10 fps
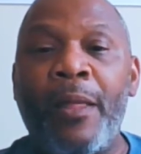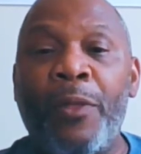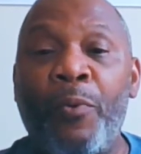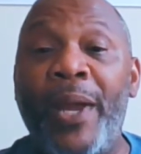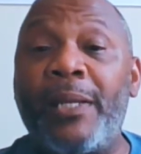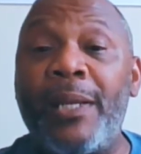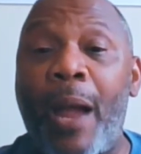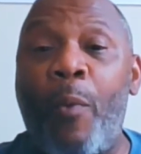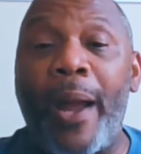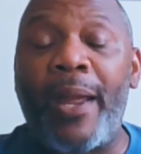The reason I
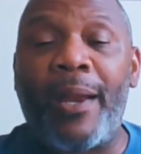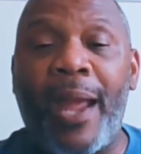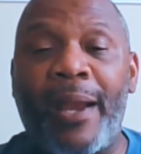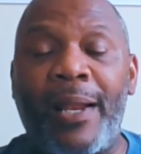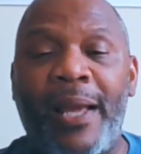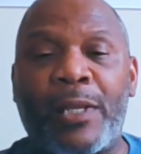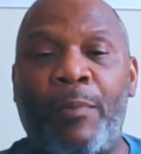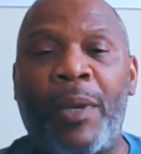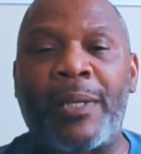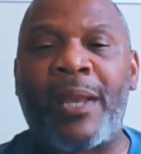want you to get an
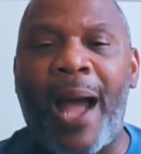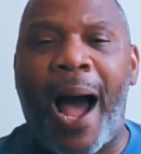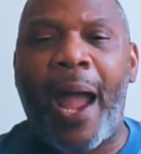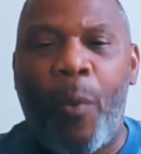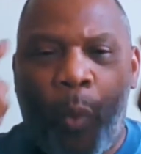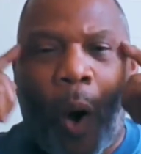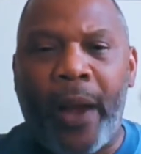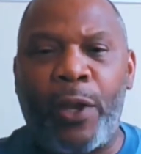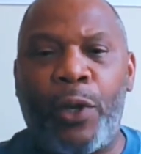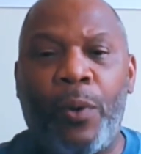estimate is I
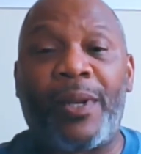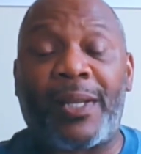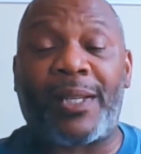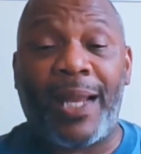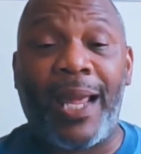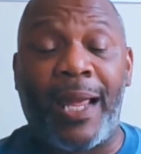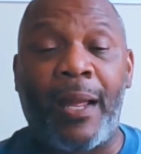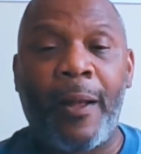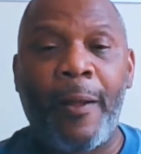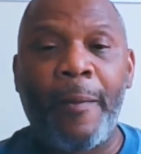want you to see